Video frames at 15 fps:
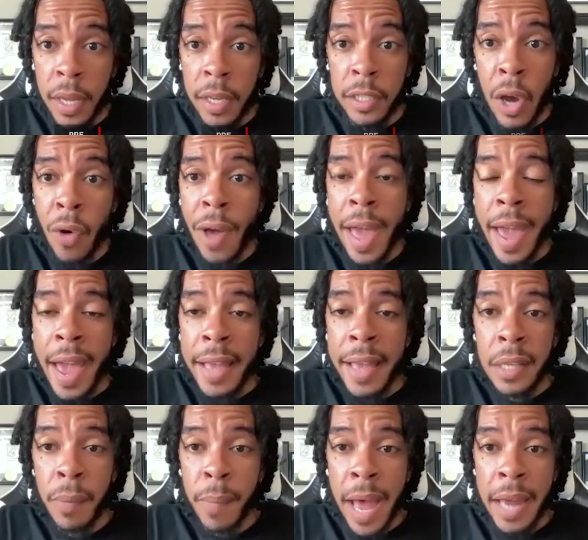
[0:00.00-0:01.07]
Don't ask
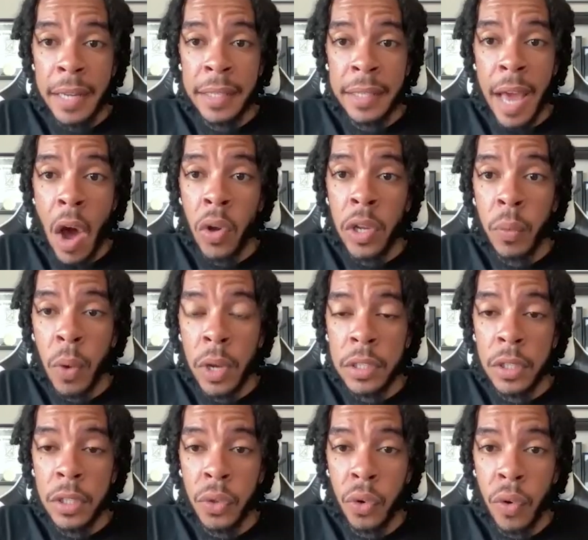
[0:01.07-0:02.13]
somebody that only wants
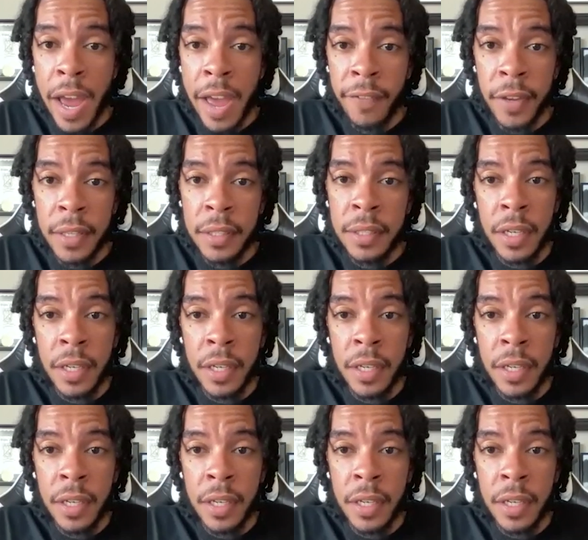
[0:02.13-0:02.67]
to do graphics